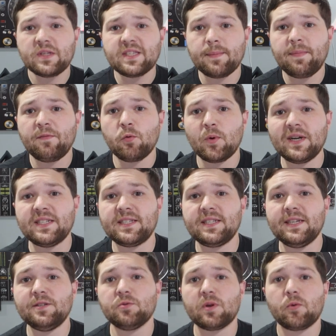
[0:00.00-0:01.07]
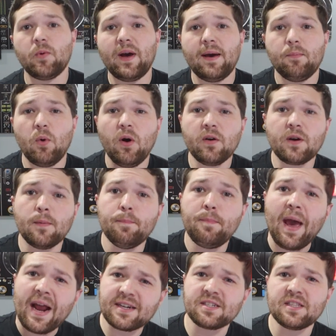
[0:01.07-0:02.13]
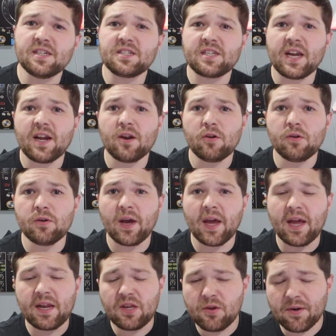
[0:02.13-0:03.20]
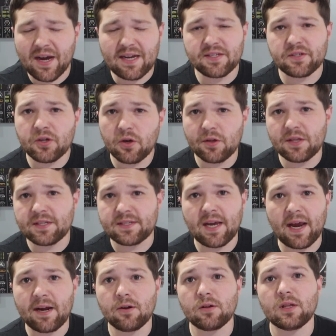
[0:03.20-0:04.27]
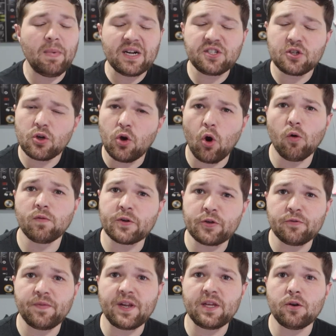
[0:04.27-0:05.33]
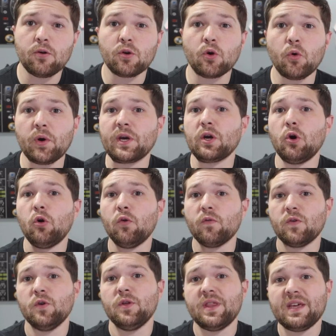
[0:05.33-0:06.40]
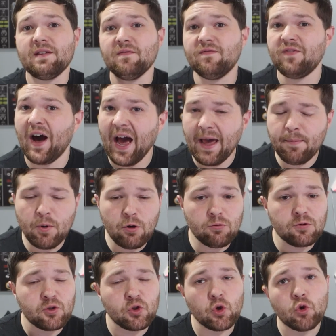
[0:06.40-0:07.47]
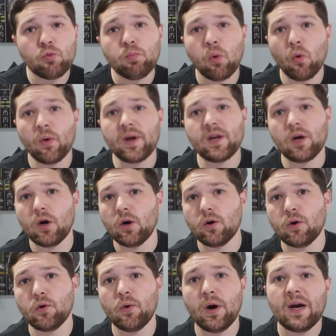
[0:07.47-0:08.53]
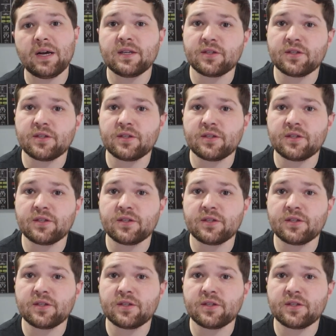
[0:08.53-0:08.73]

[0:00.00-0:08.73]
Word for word: What's up everyone, it's D J Rick Webb. Welcome back to the channel, and you guys saw the title. Much overdue video going over the Vibo two point oh